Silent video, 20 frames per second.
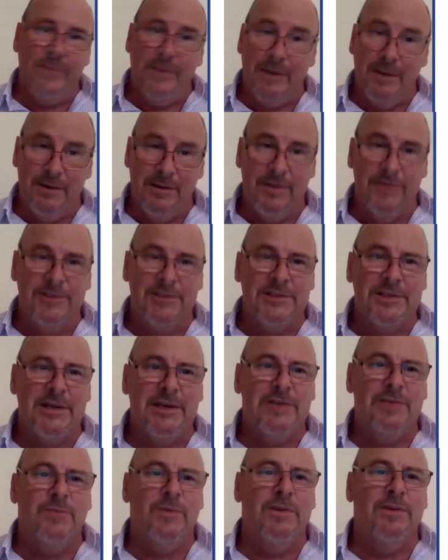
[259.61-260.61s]
in
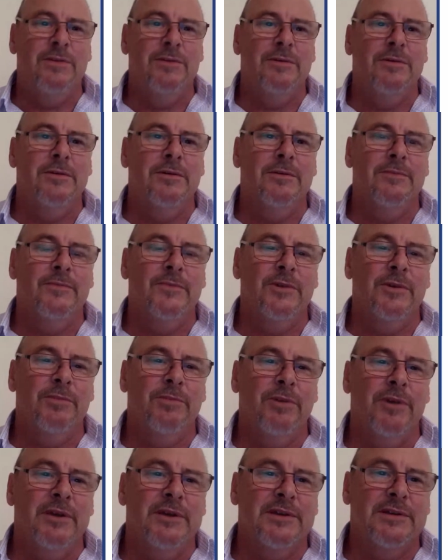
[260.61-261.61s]
consultation with your
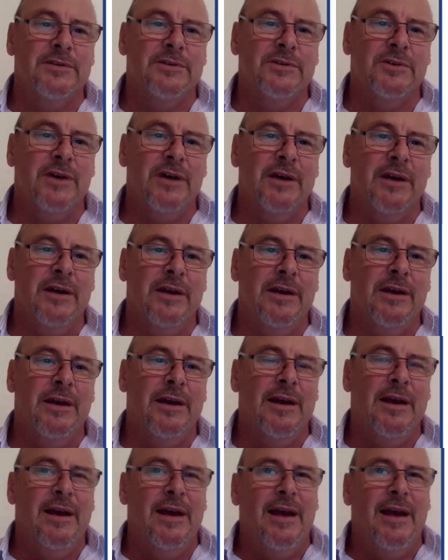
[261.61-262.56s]
apprentice or trainee,